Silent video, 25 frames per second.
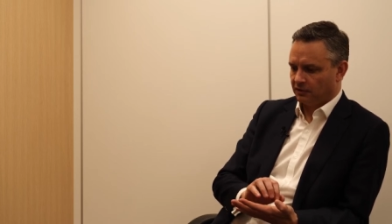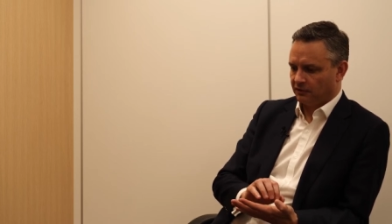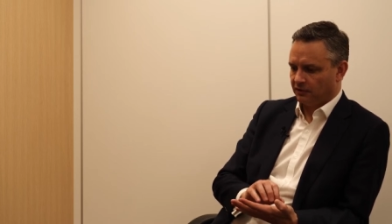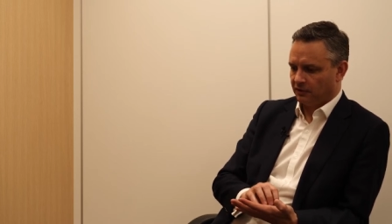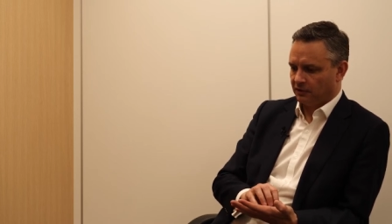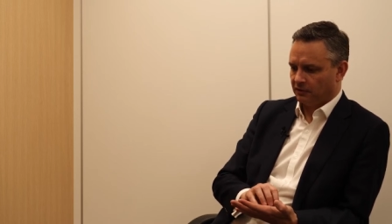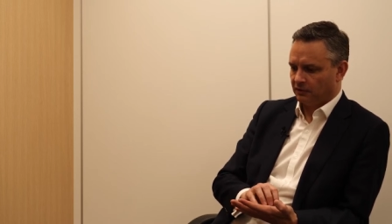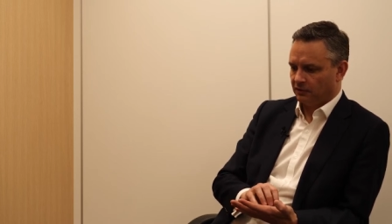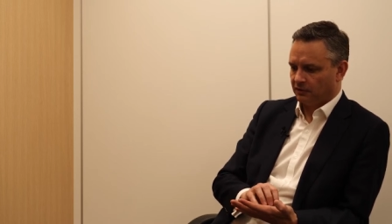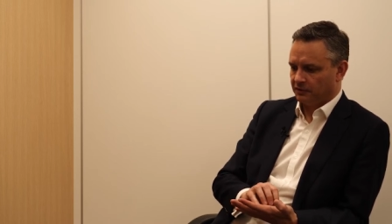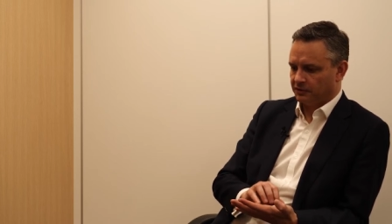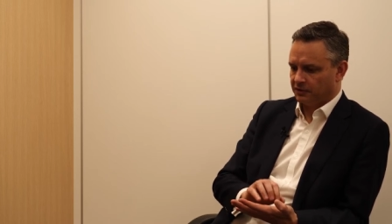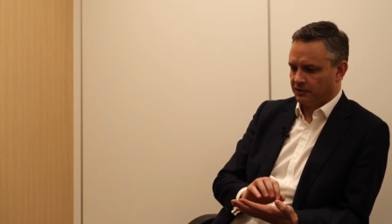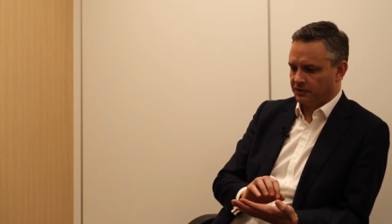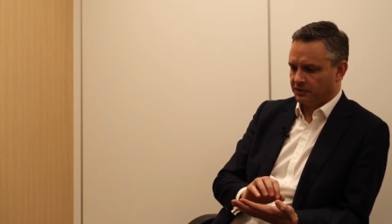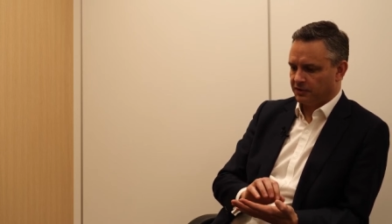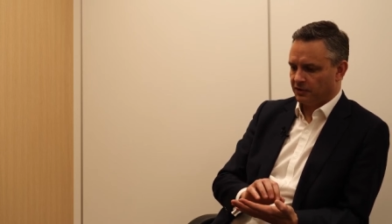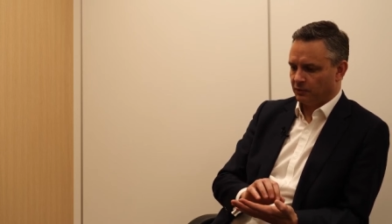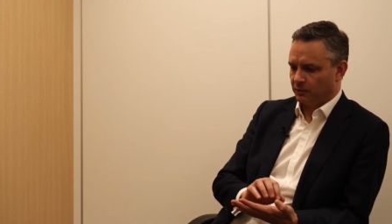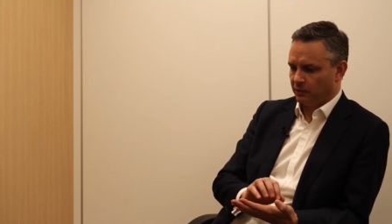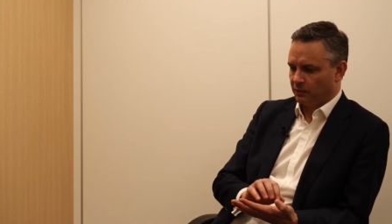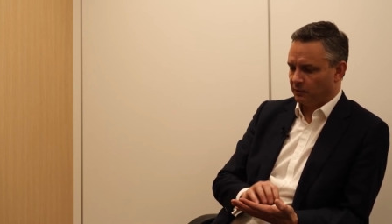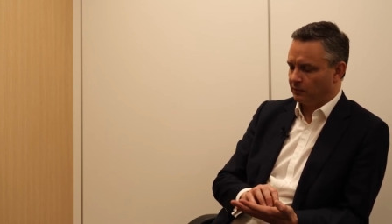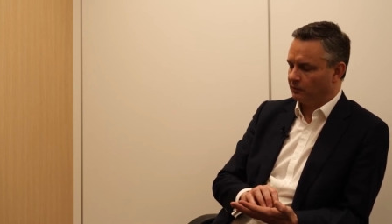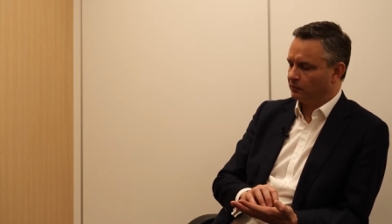technologies
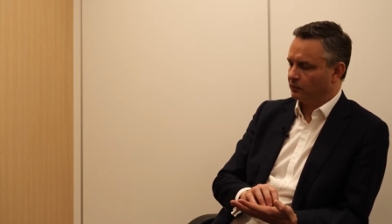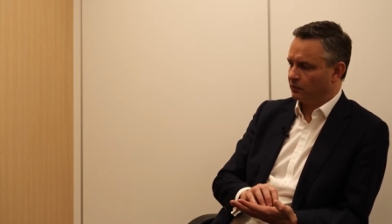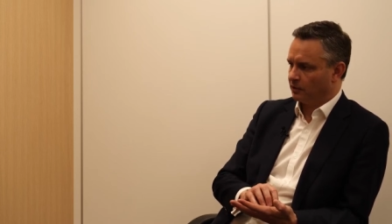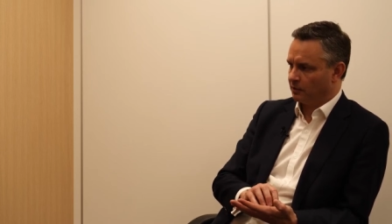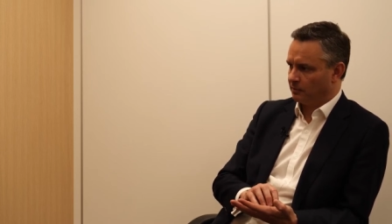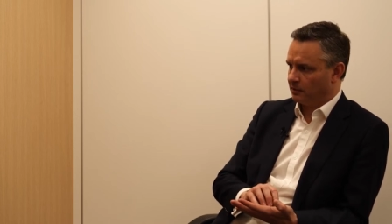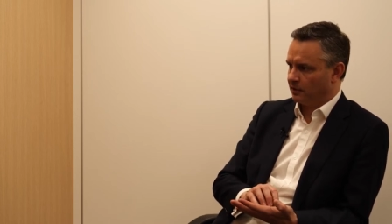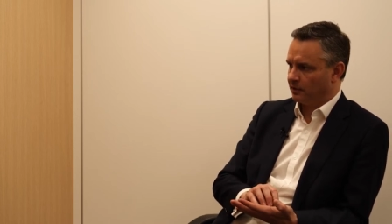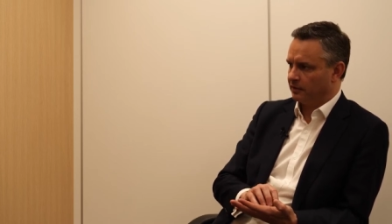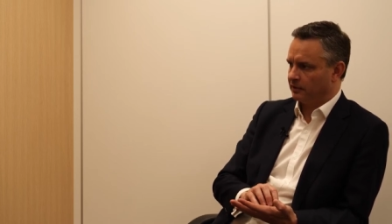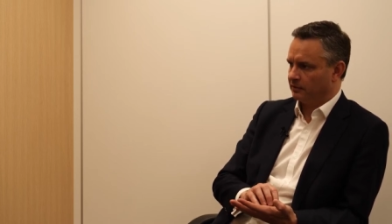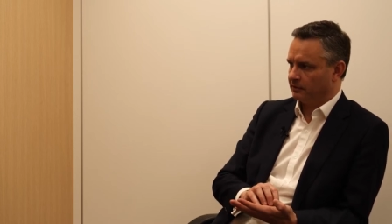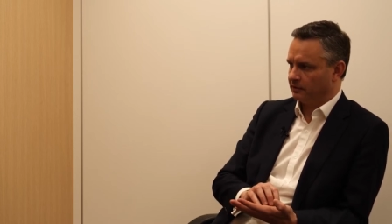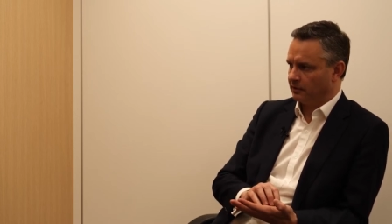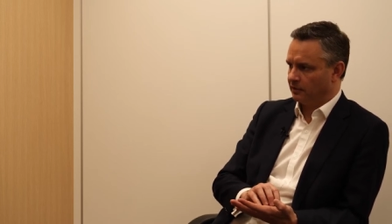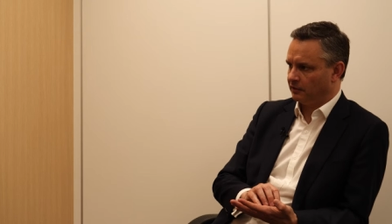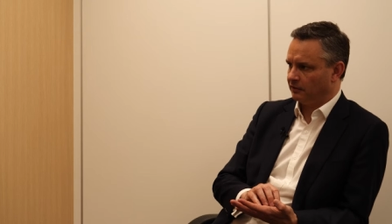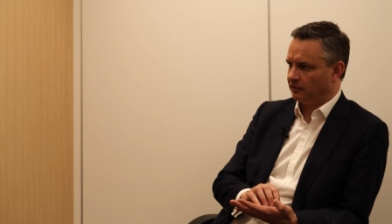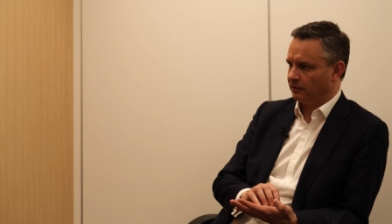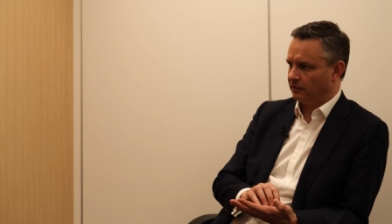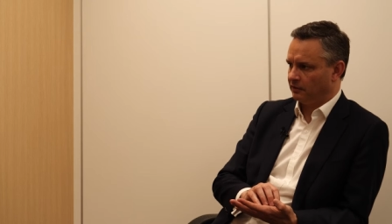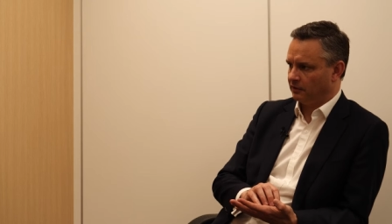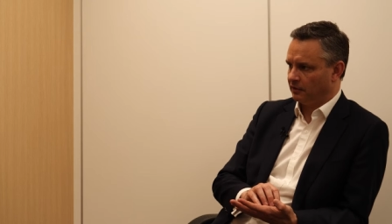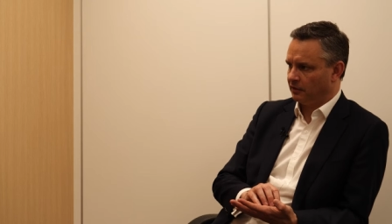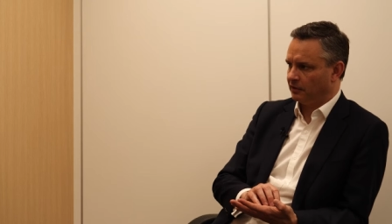that we were talking about in the
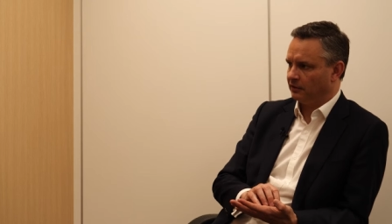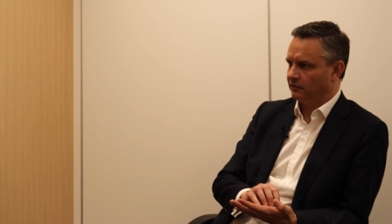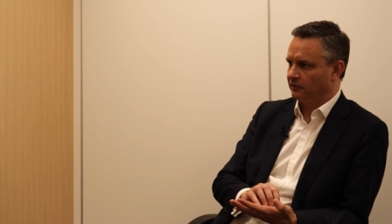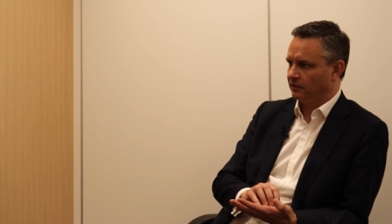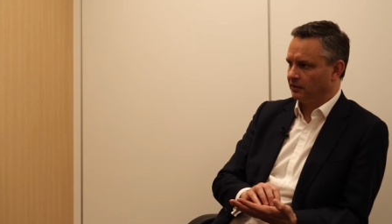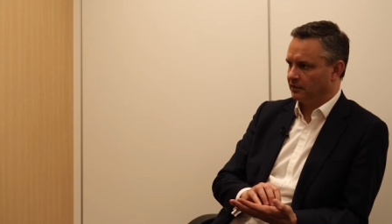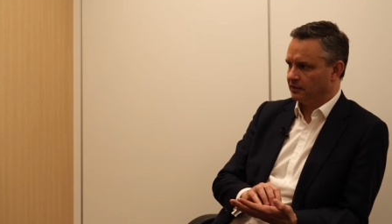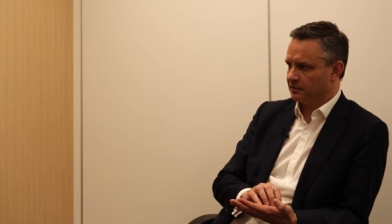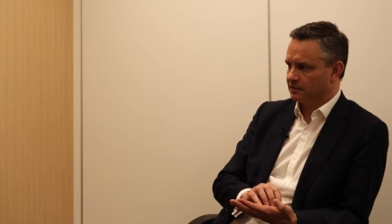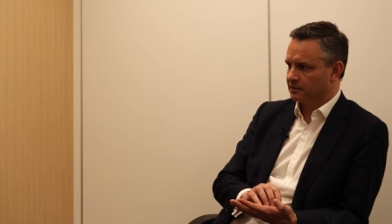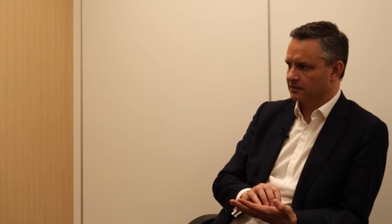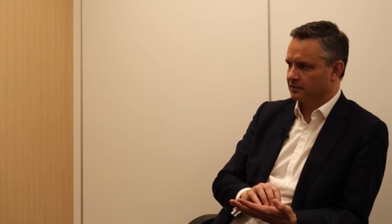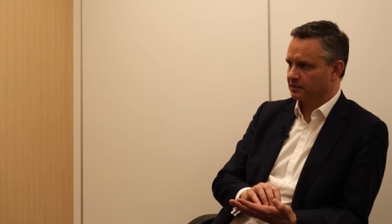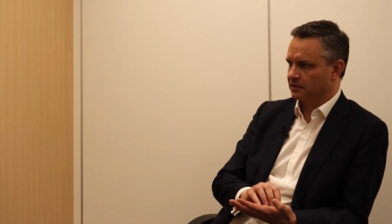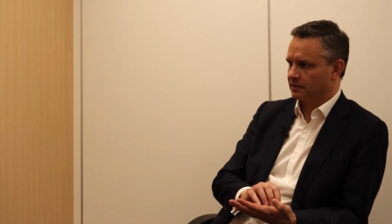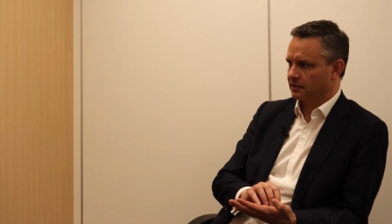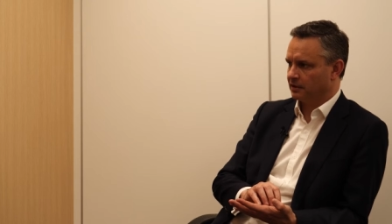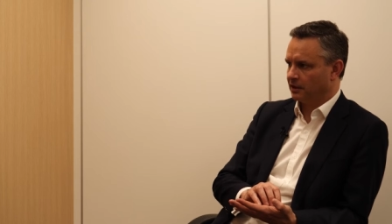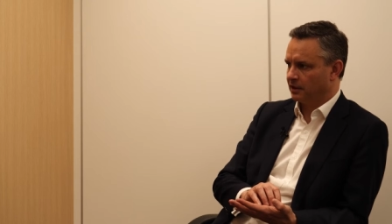1990s,